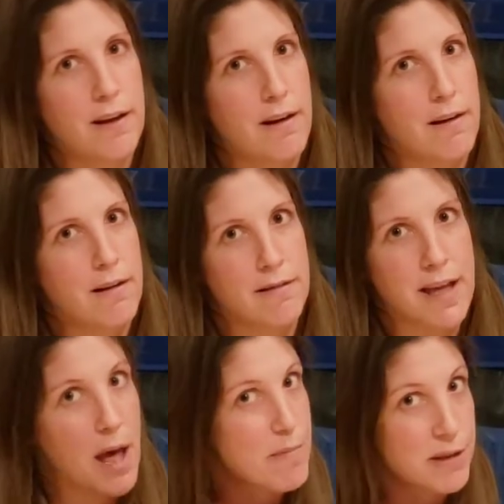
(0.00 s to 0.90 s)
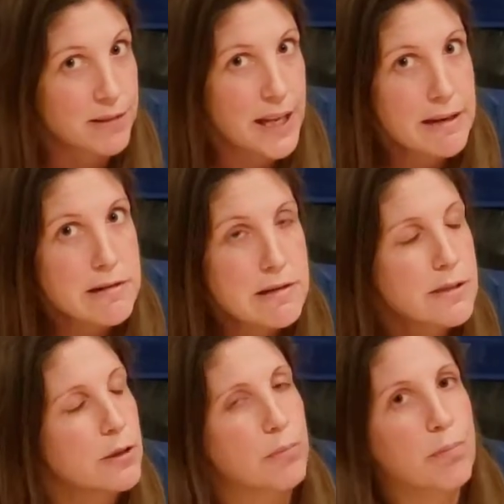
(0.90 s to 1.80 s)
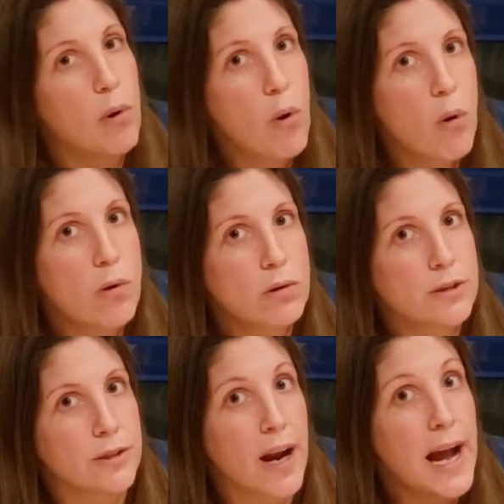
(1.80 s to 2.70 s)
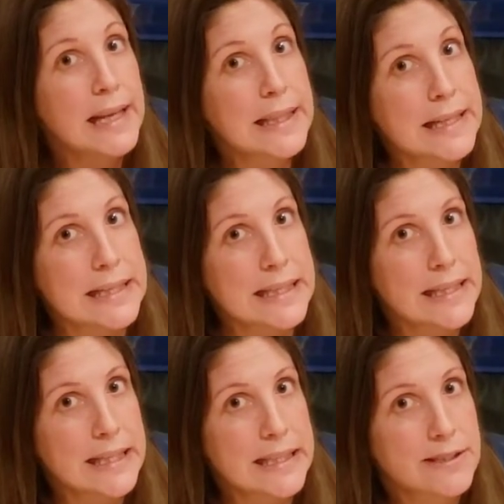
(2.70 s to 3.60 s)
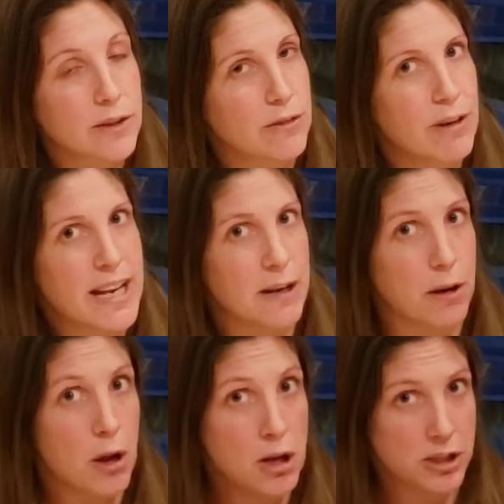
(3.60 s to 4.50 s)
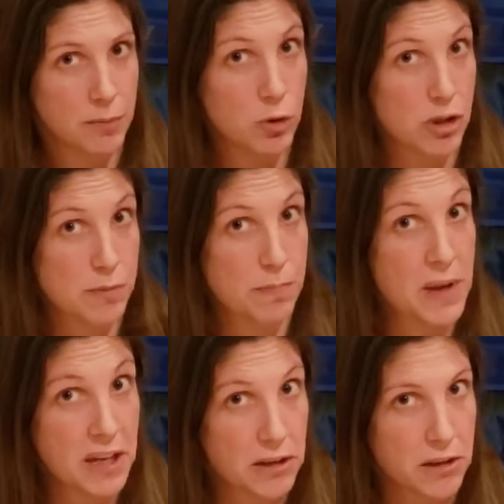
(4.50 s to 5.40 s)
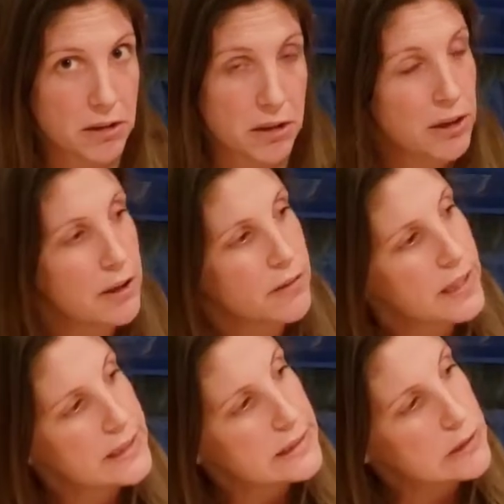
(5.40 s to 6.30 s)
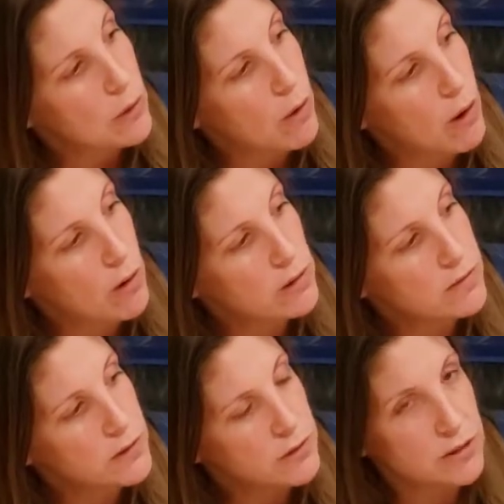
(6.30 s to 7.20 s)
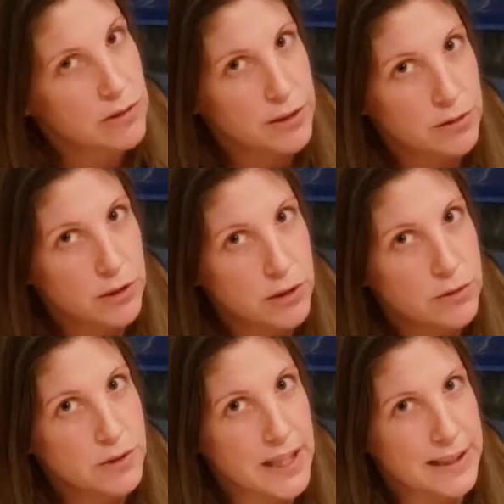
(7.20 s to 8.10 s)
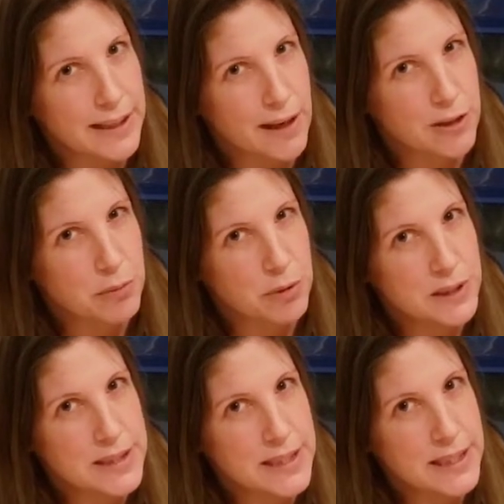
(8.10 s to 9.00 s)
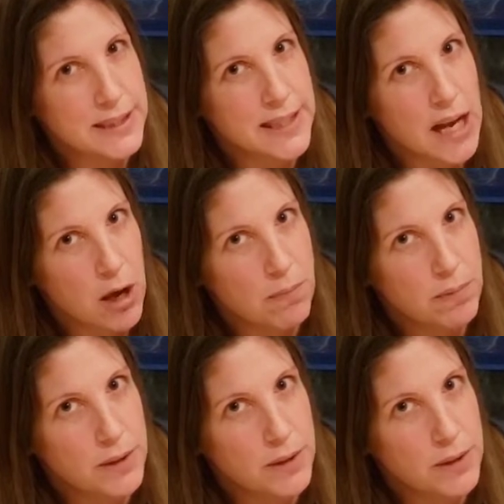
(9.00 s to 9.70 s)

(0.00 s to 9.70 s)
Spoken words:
all capital letters or bold or highlight things or write it some words bigger, right? So all of those are little clues that the author puts in to help